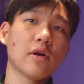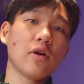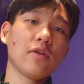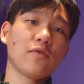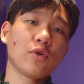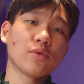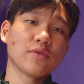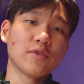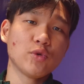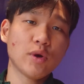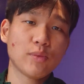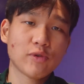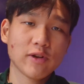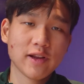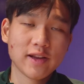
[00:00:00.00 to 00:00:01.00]
new
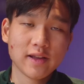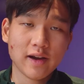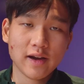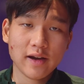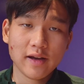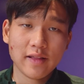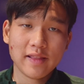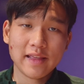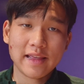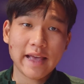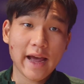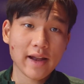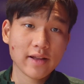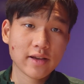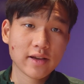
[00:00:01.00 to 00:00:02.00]
weaponry. The
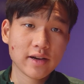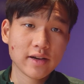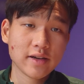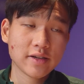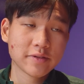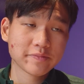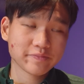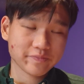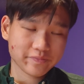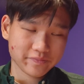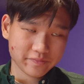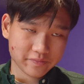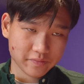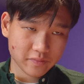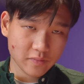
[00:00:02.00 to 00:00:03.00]
Gatling gun,
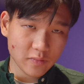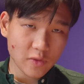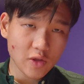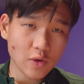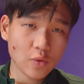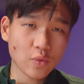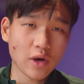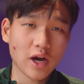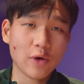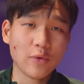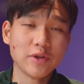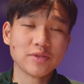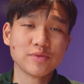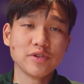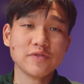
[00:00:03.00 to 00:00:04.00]

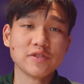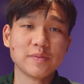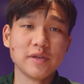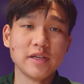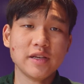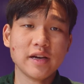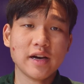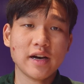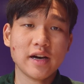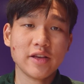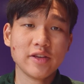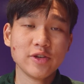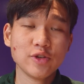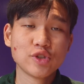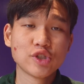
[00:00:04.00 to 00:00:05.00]
which proves to be
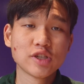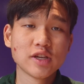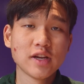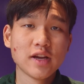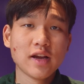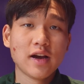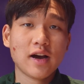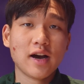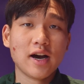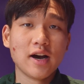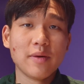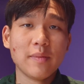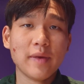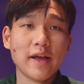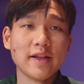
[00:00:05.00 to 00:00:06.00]
huge,
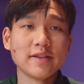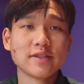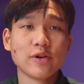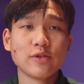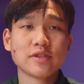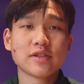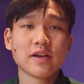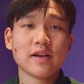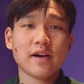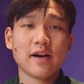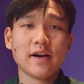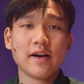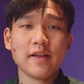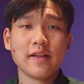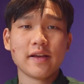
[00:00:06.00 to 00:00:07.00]
and so it's
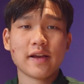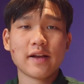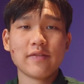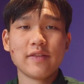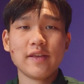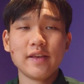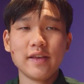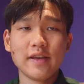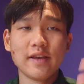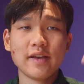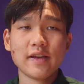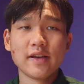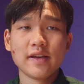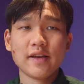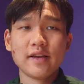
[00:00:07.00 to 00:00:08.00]
kind of the
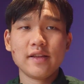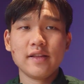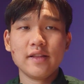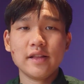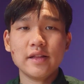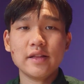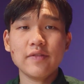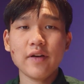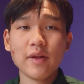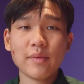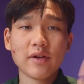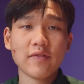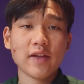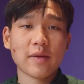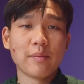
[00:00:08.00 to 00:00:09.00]

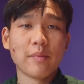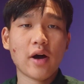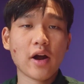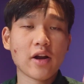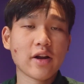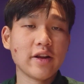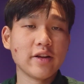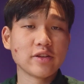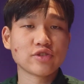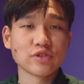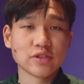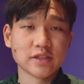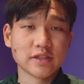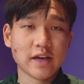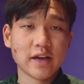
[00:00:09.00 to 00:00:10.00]
development of like modern
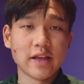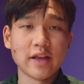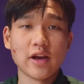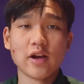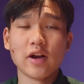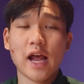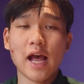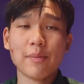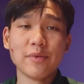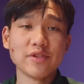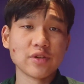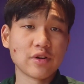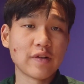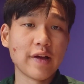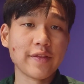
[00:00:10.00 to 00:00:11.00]
industrial society
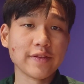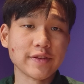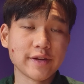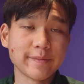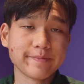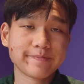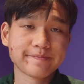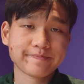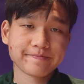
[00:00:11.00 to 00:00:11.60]
happens around this time.